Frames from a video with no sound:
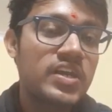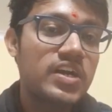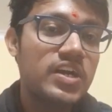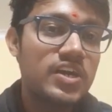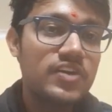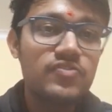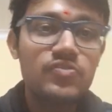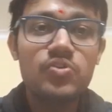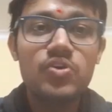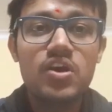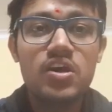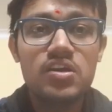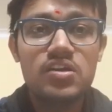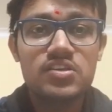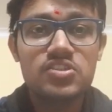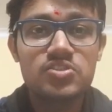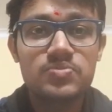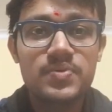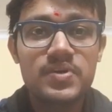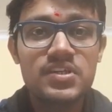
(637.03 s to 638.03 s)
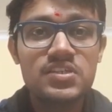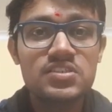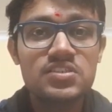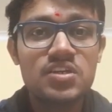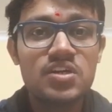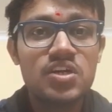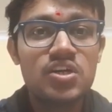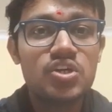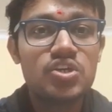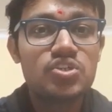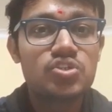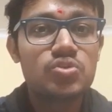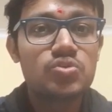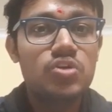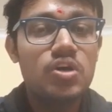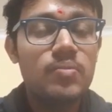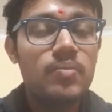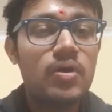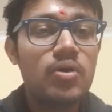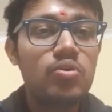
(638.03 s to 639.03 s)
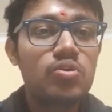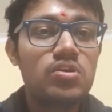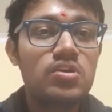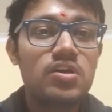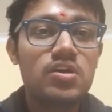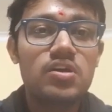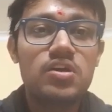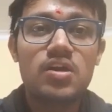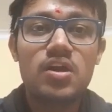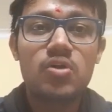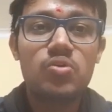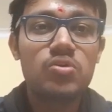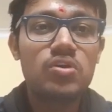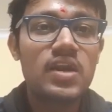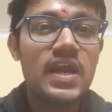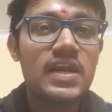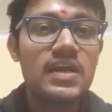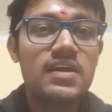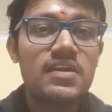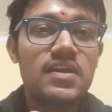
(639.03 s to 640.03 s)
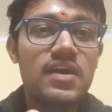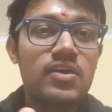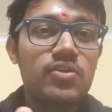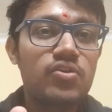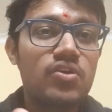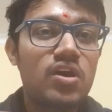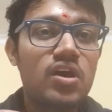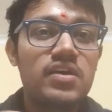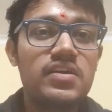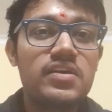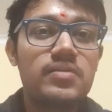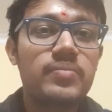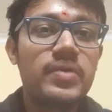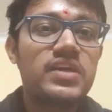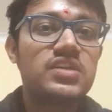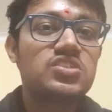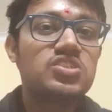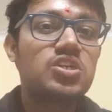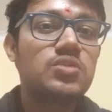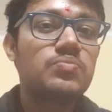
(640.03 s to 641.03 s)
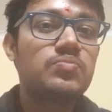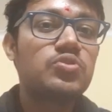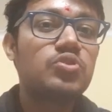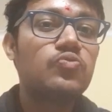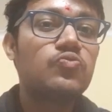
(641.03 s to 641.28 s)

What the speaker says: if you are in space, so about around 99 or 100 miles up,